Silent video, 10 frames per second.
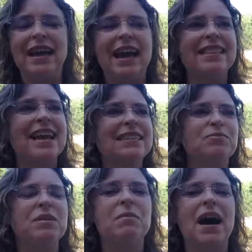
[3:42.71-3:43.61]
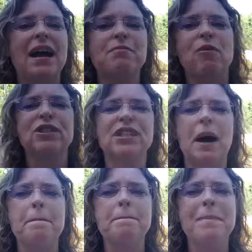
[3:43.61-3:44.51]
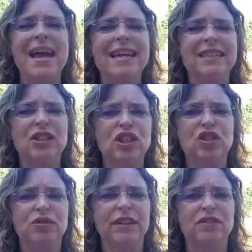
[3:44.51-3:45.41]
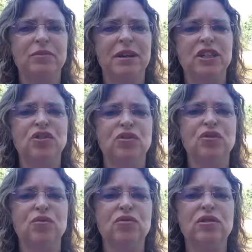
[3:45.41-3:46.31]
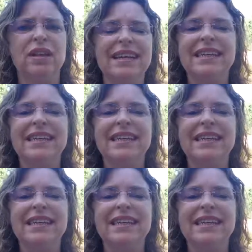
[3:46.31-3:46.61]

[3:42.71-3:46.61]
And that's been my most amazing transformational tool,